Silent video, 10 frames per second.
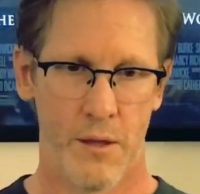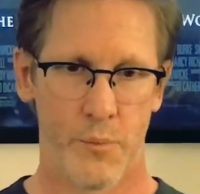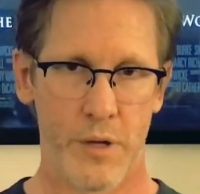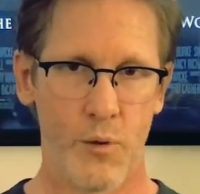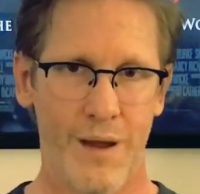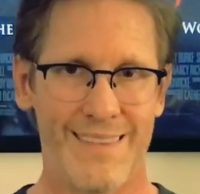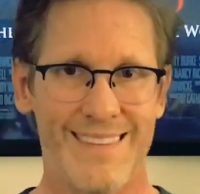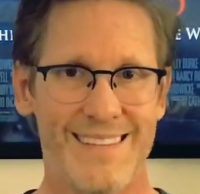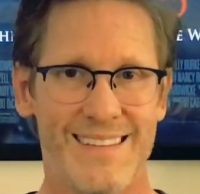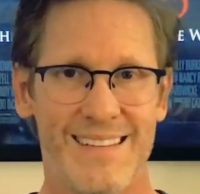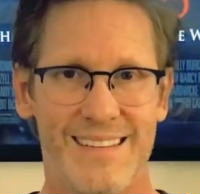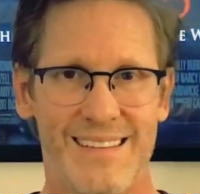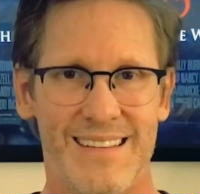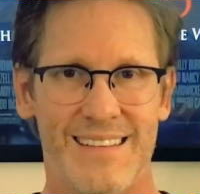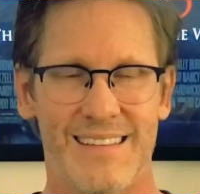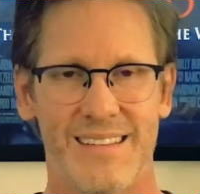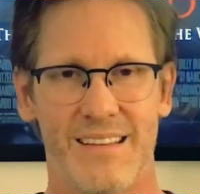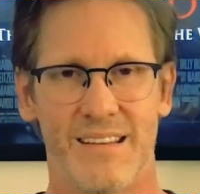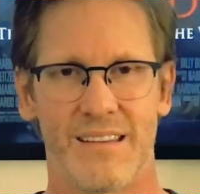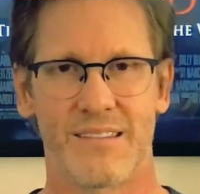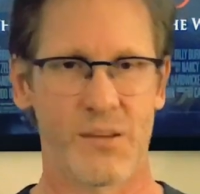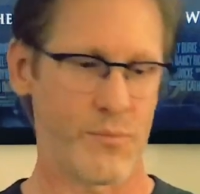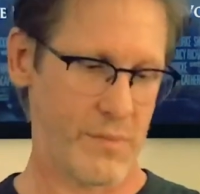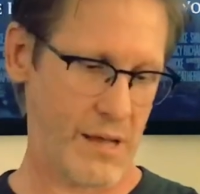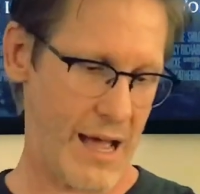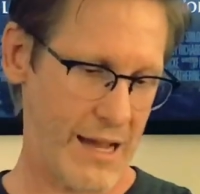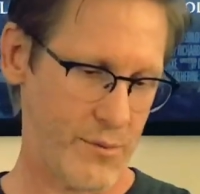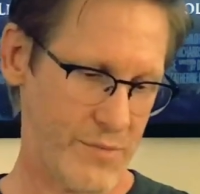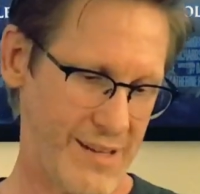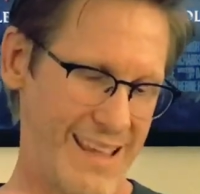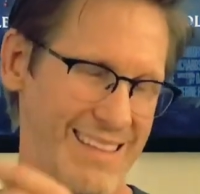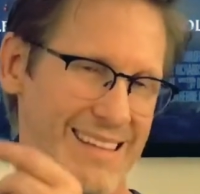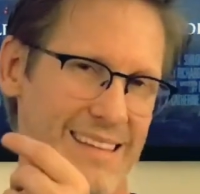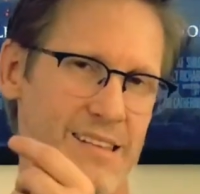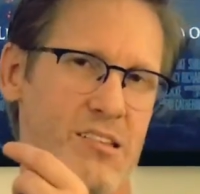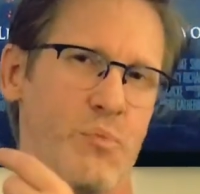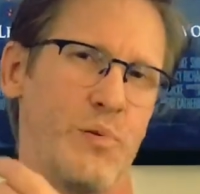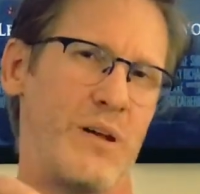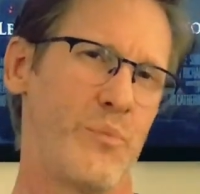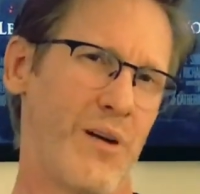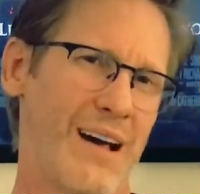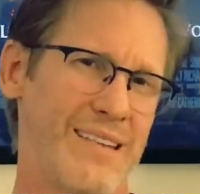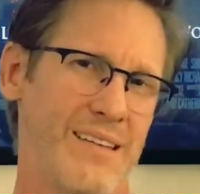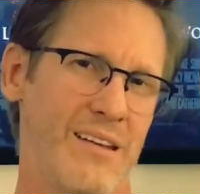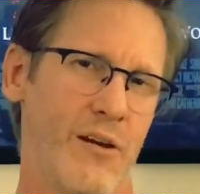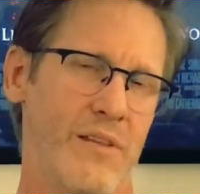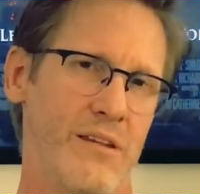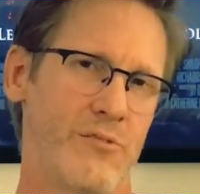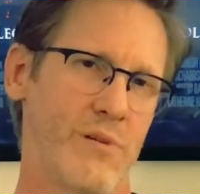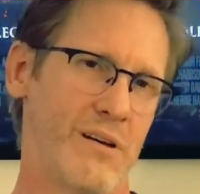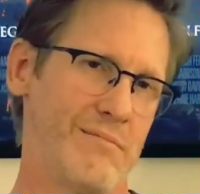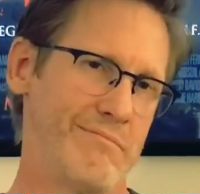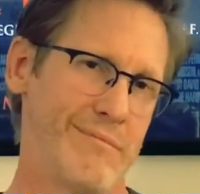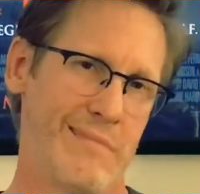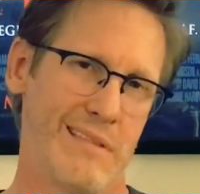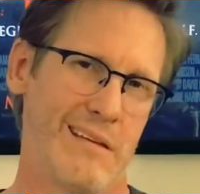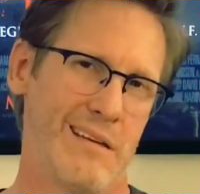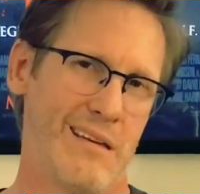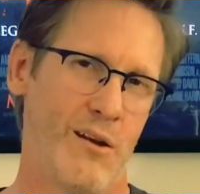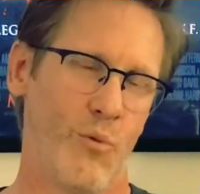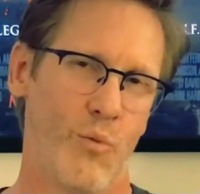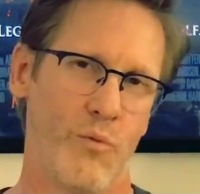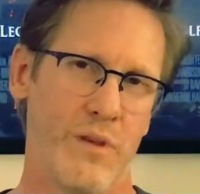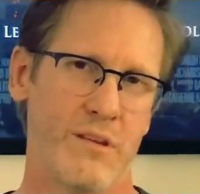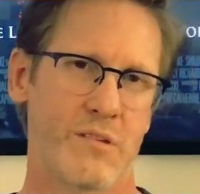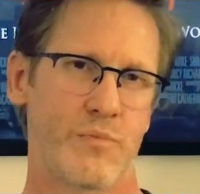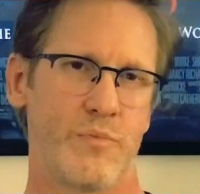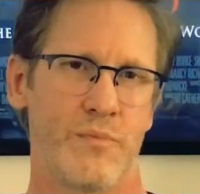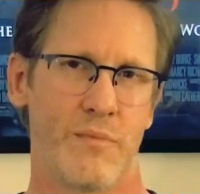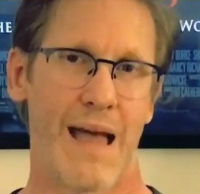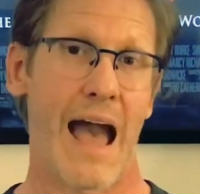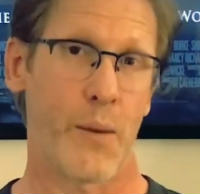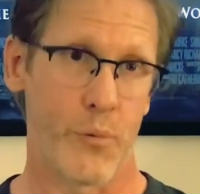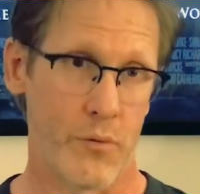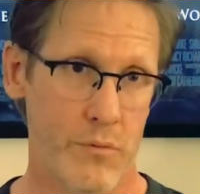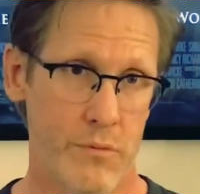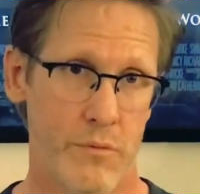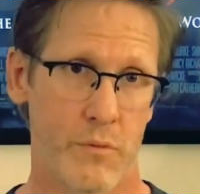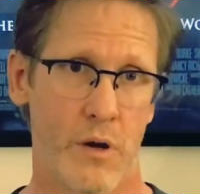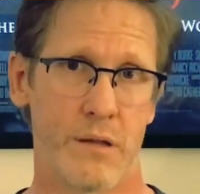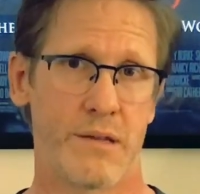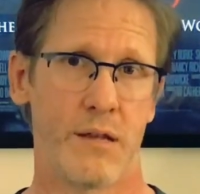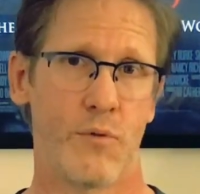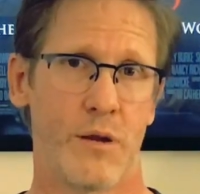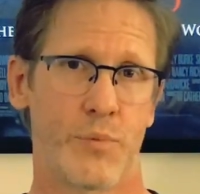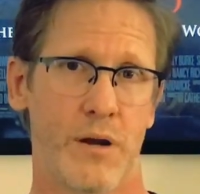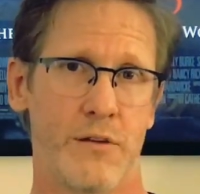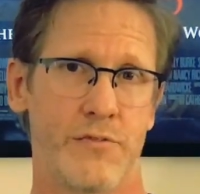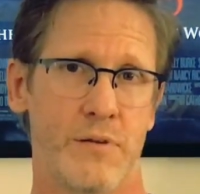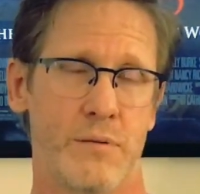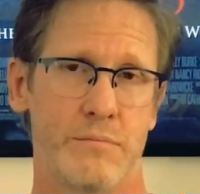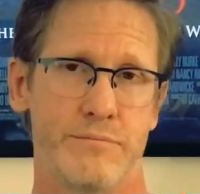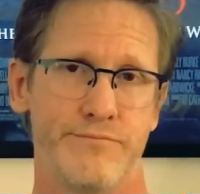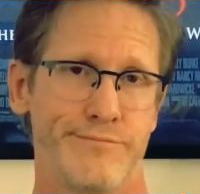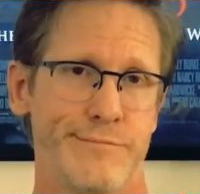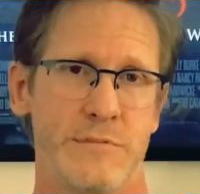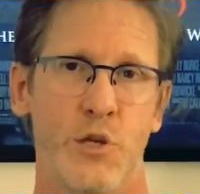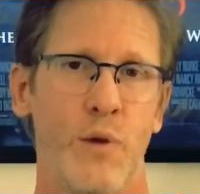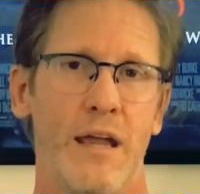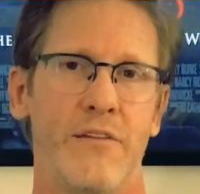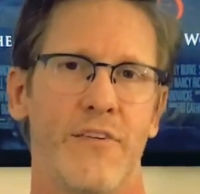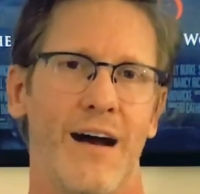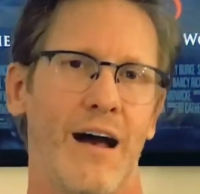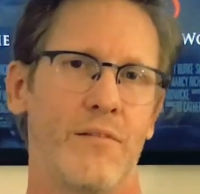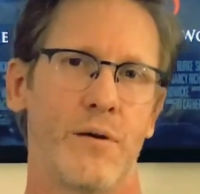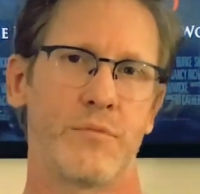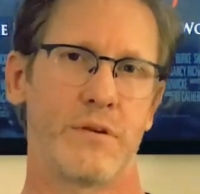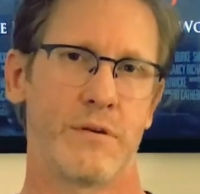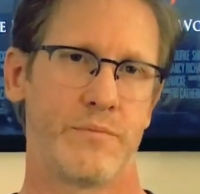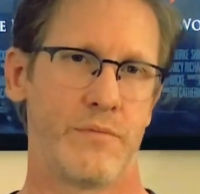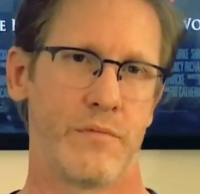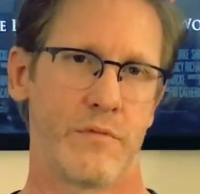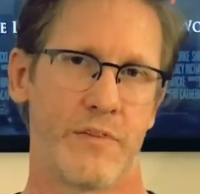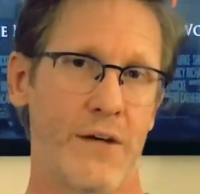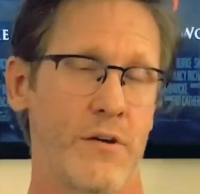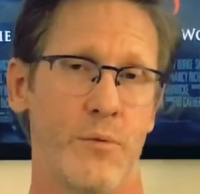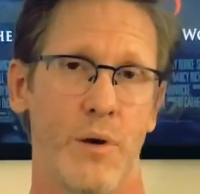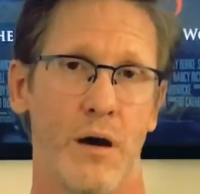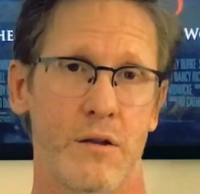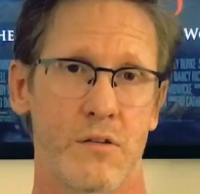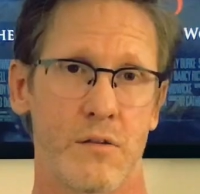anyway, this is some items, and this is pretty pricey. These run, these Apple runs anywhere probably from $285 up to $500.